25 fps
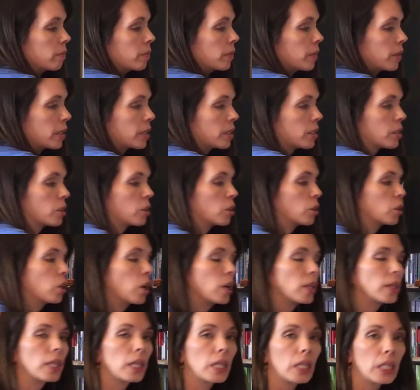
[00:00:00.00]
considered
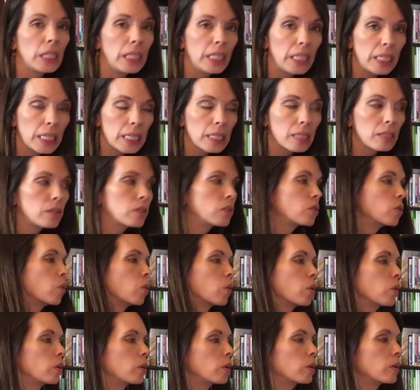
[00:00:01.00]
not the cleanest
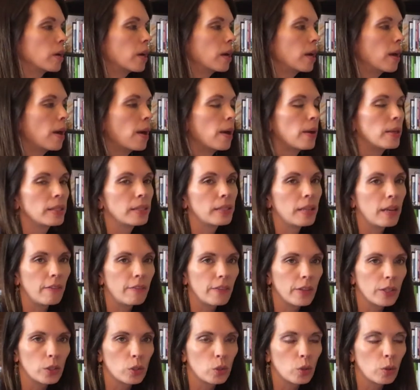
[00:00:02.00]
or
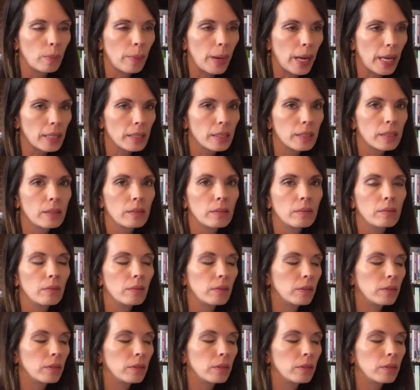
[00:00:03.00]
safest or best.